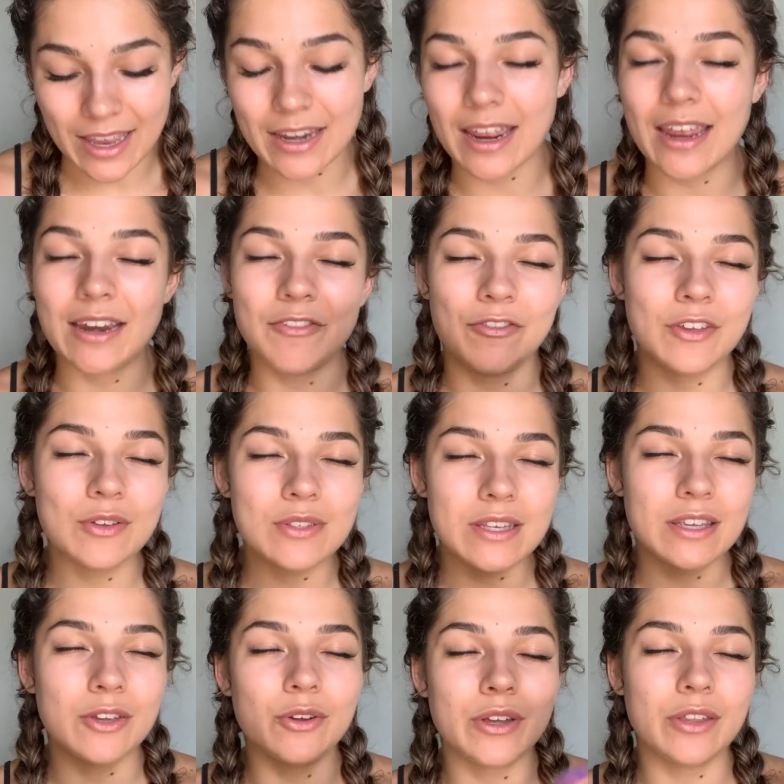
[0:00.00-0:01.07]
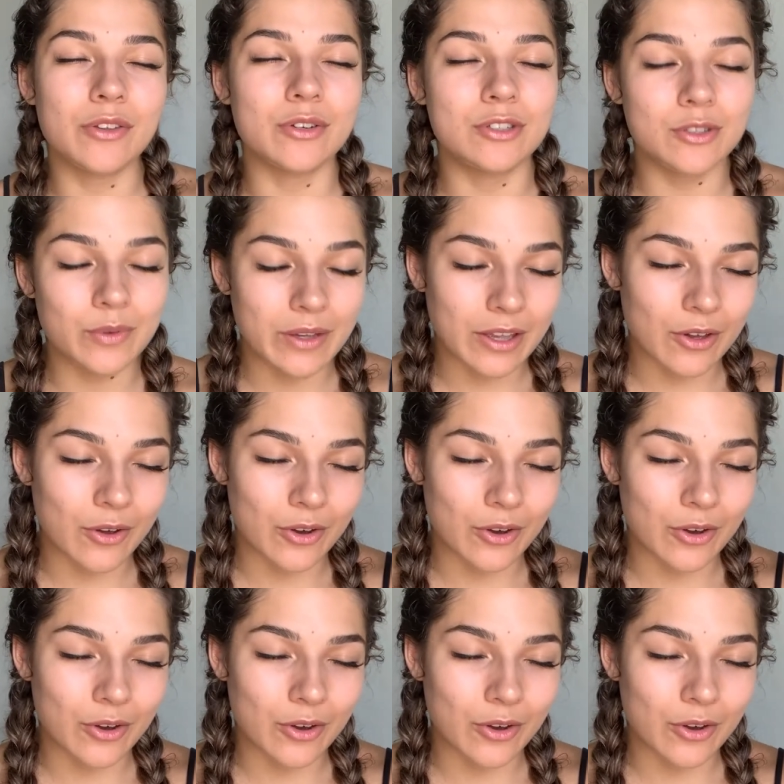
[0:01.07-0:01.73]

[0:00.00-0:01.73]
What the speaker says: and it feels like you're either doing it